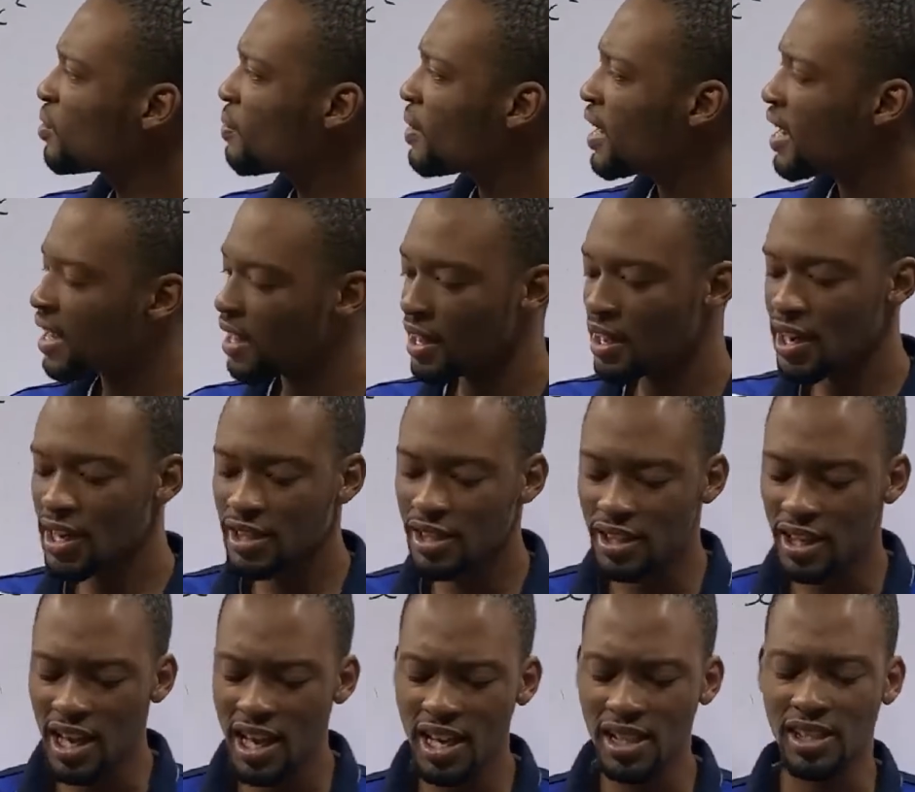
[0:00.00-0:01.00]
number
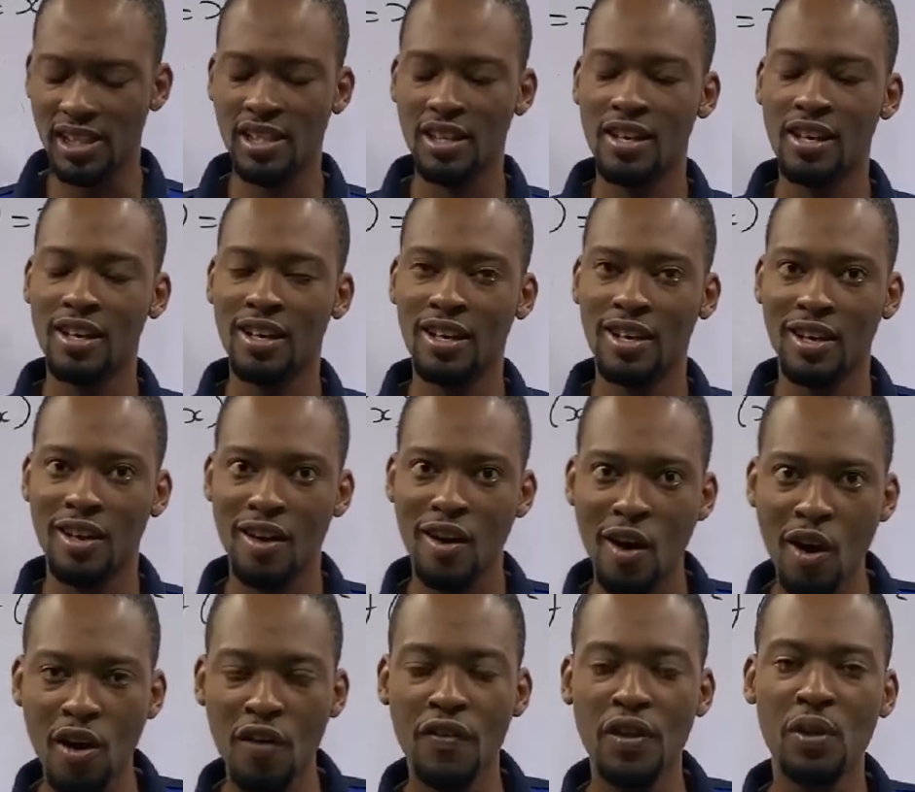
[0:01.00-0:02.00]
eighty-eight
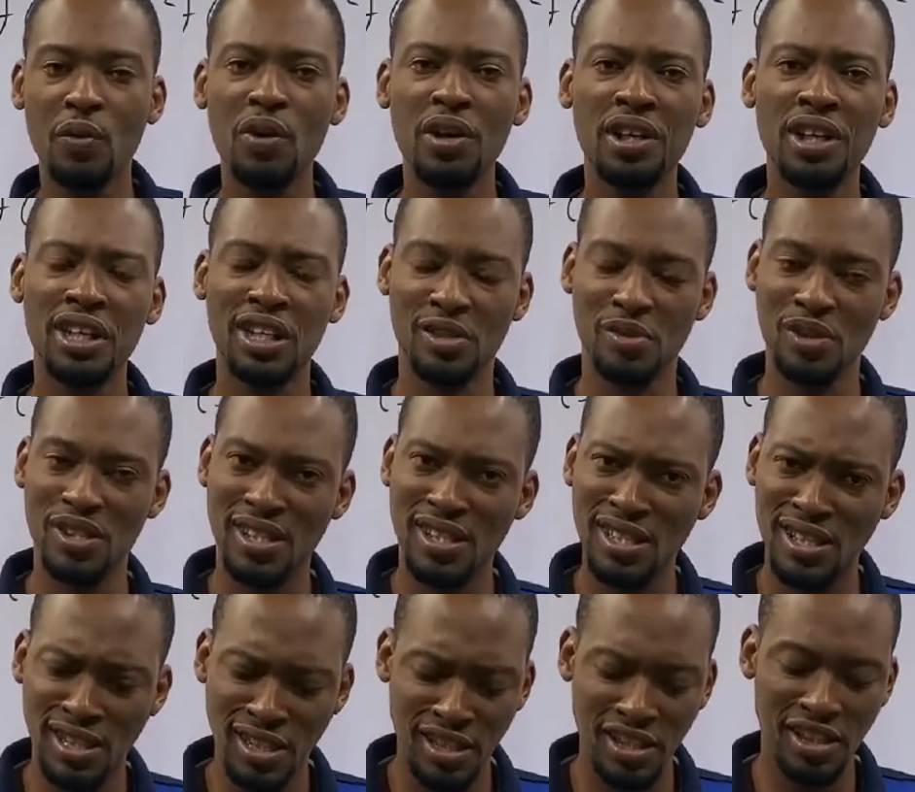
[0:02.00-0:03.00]
of the one hundred
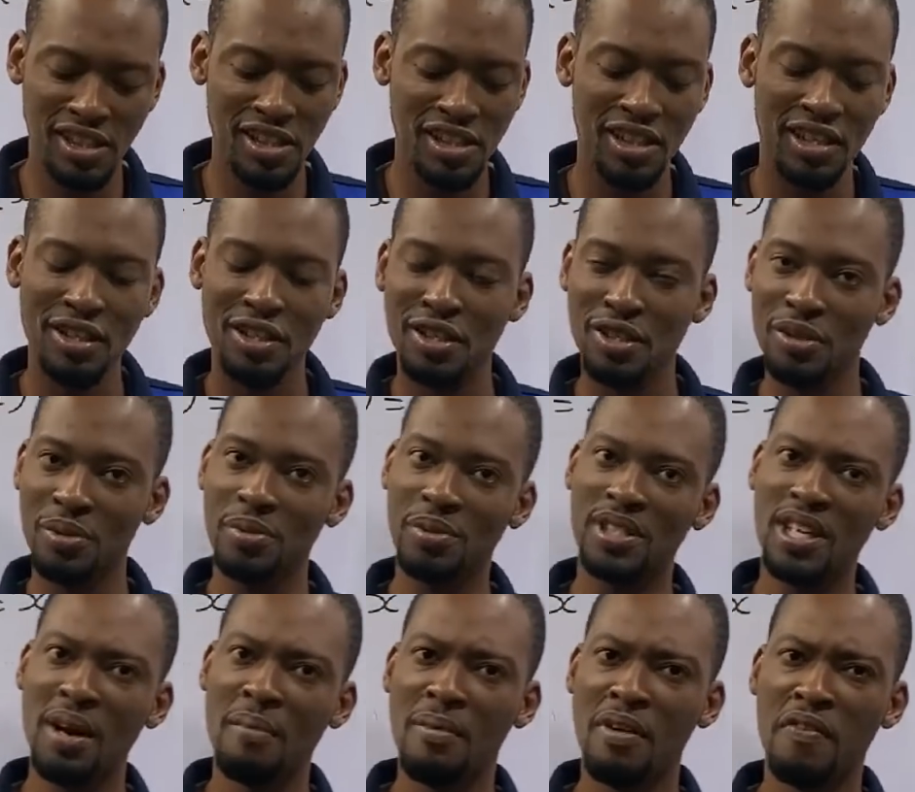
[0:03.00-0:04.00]
twenty days
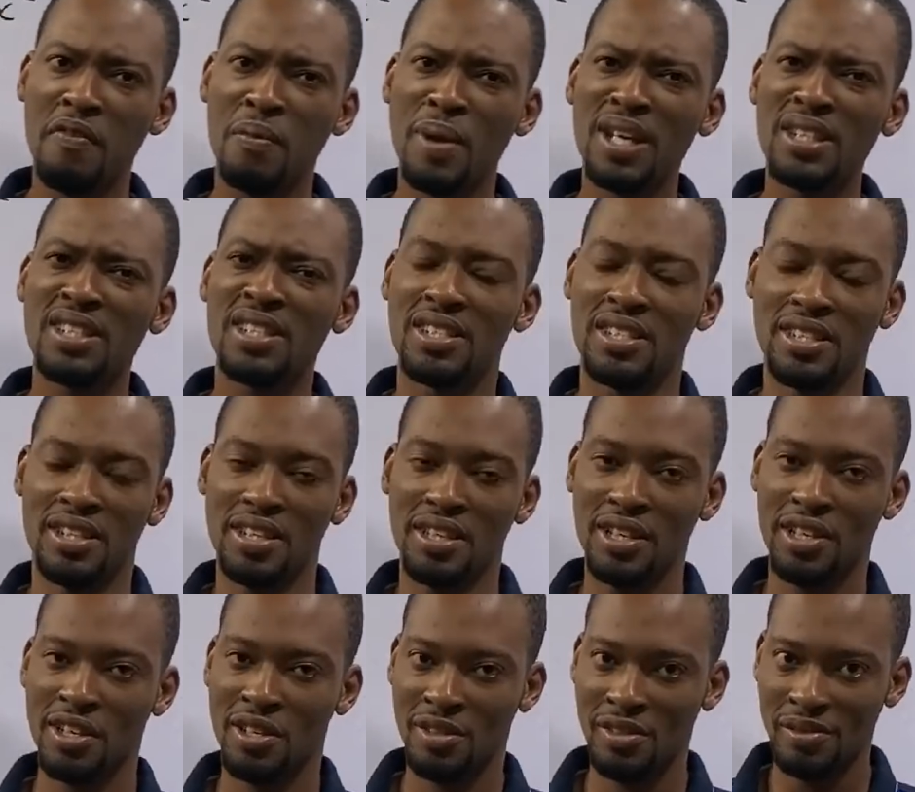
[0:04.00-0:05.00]
to jamb mathematics
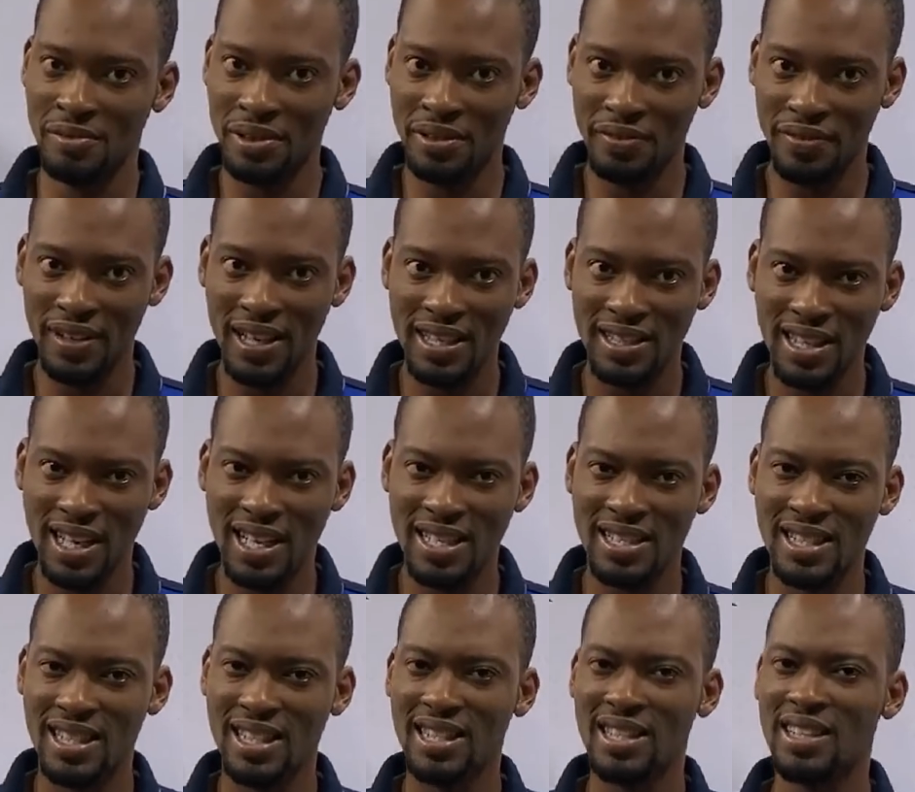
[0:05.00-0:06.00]
with Flash
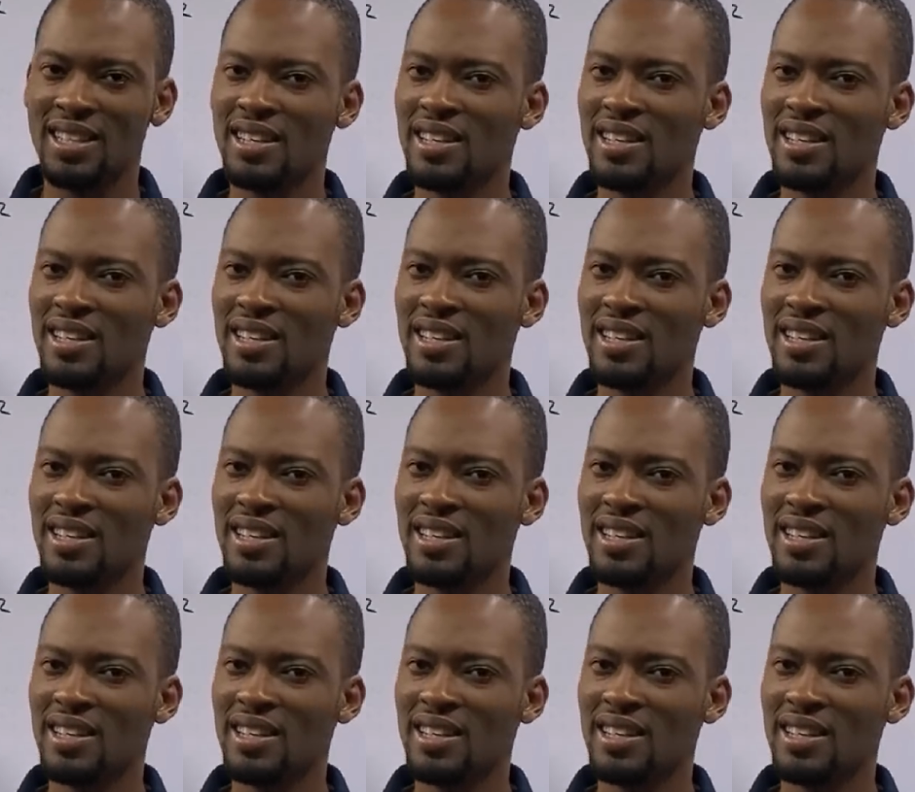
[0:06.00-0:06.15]
Isaac.